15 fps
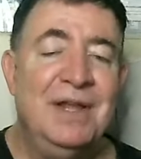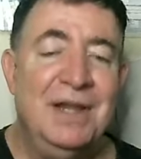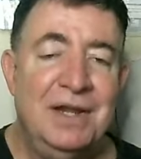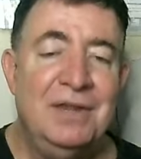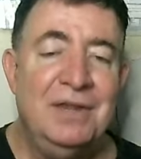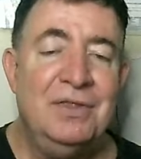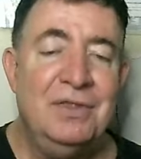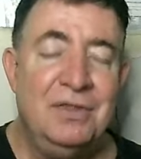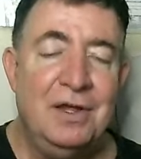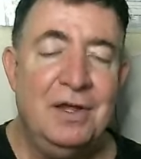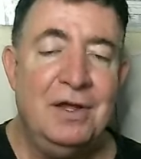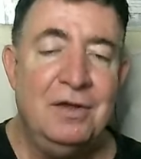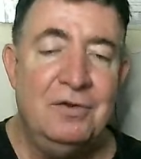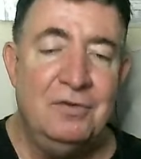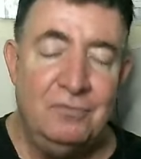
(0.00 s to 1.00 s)
in
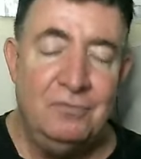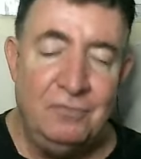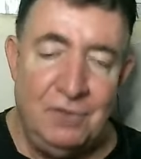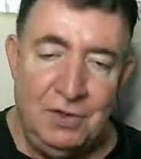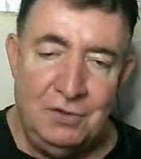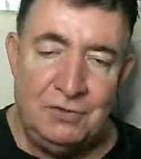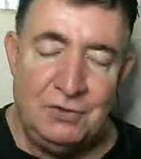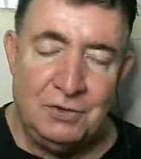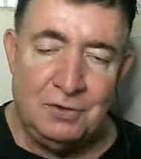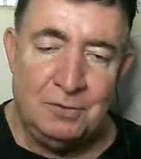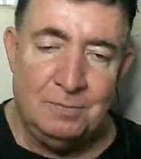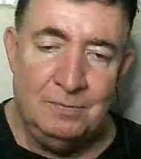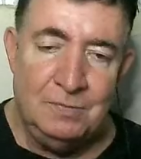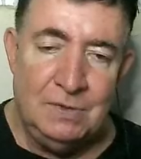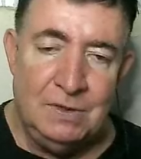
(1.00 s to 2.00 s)
the future.
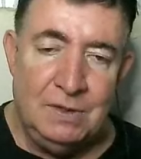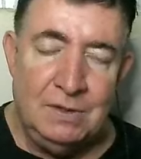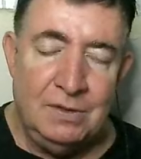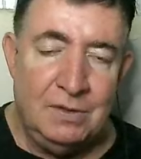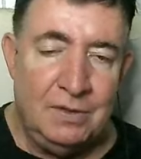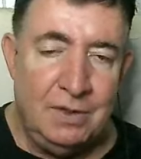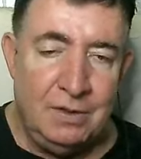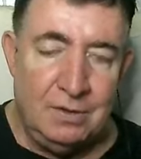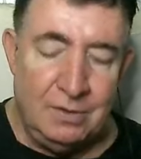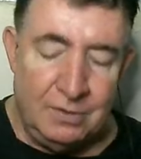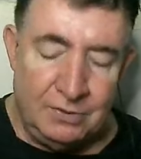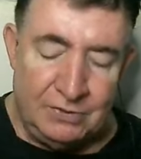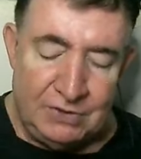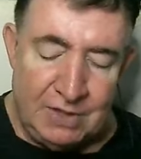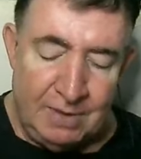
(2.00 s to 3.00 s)
There
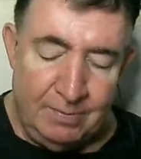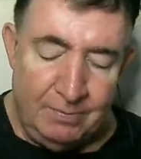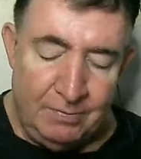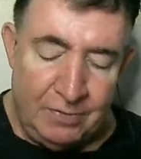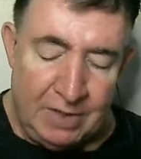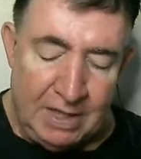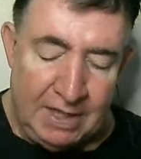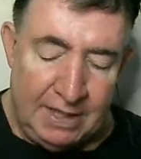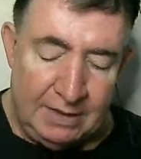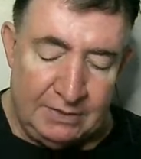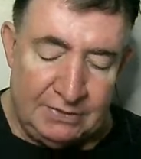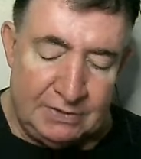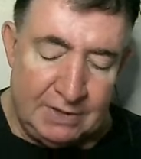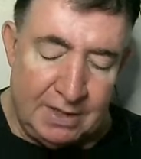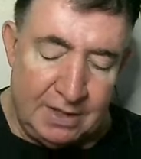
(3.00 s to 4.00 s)
are some
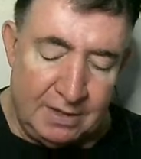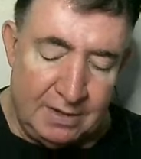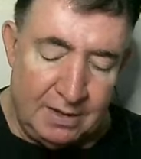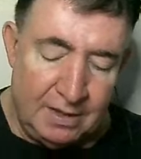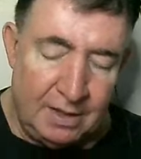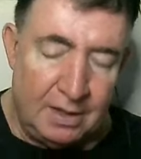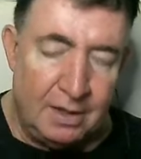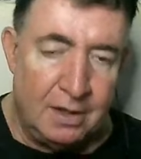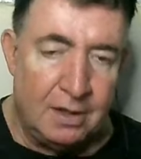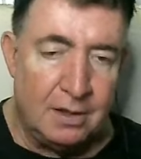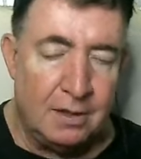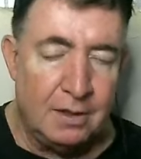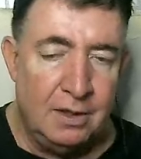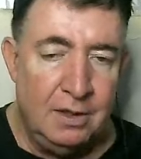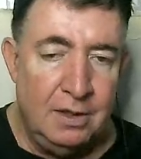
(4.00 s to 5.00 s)
things that
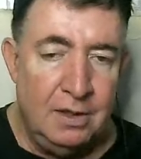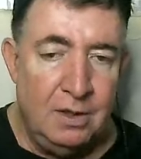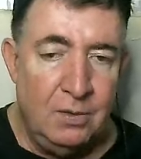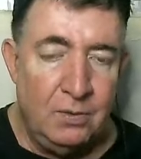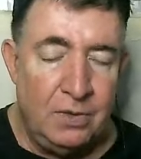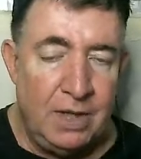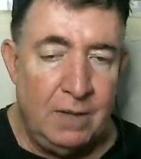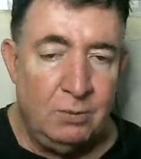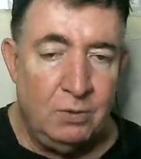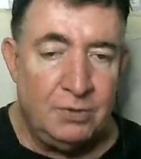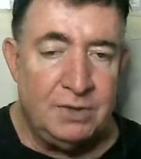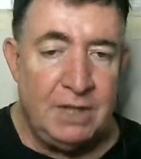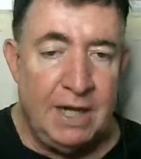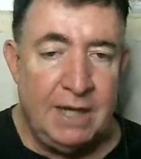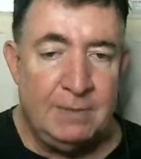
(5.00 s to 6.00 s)
are that will
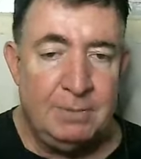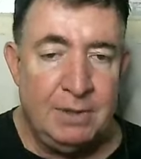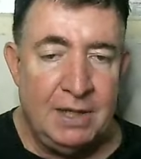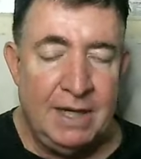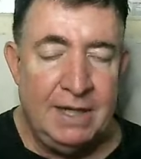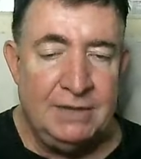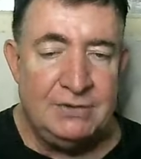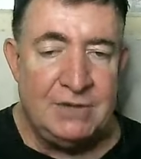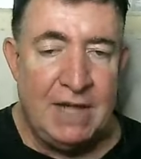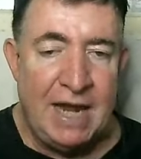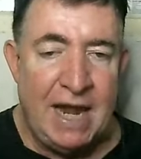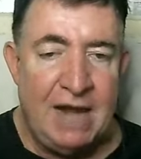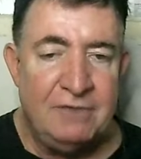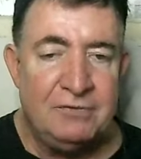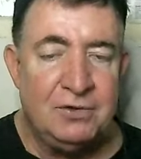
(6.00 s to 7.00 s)
take place
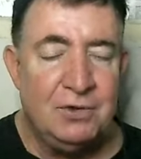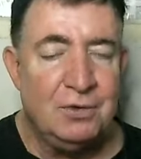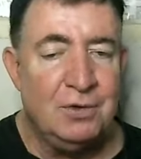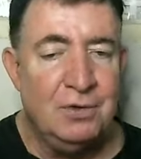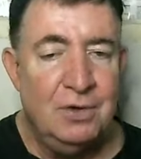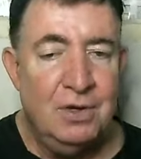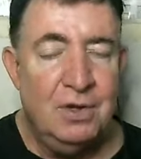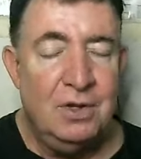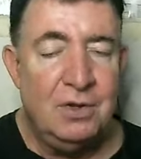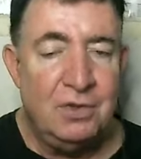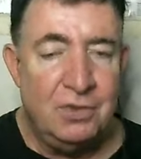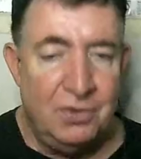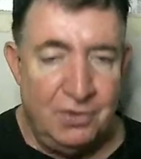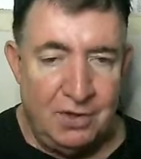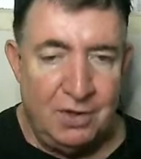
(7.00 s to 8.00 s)
after
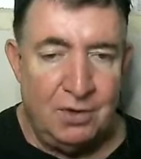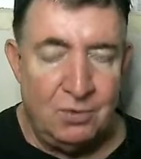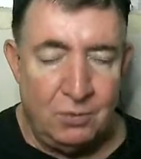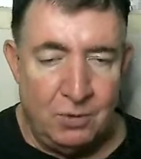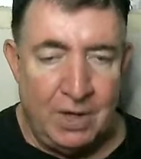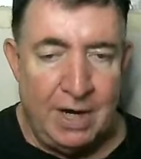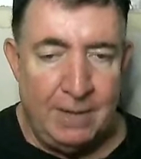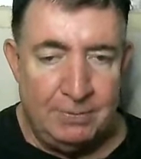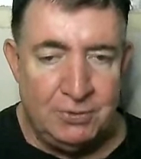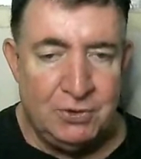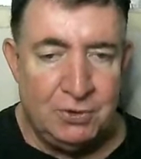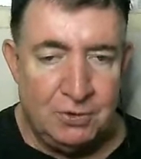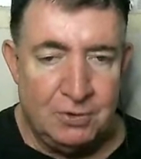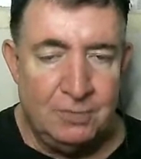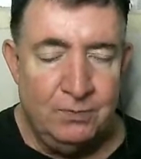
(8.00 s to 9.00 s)
the
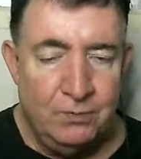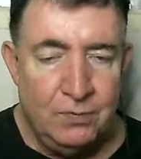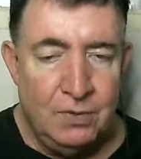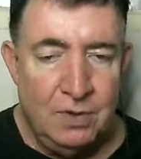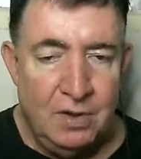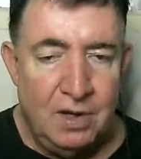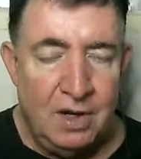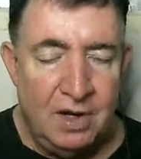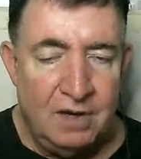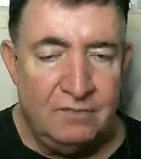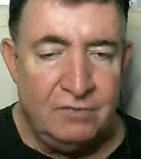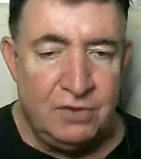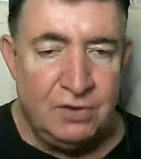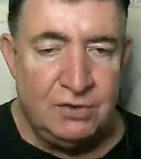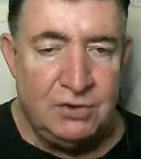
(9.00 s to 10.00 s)
rapture
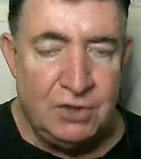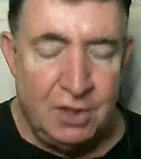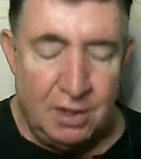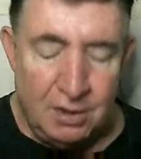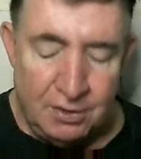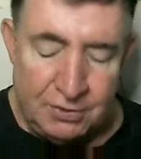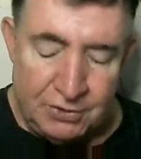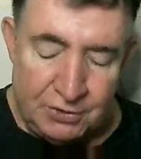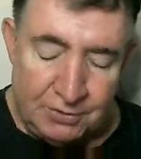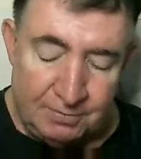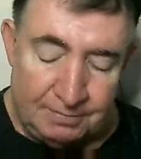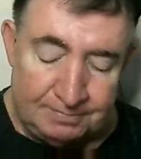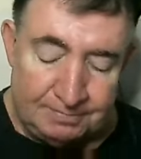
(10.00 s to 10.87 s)
of the church.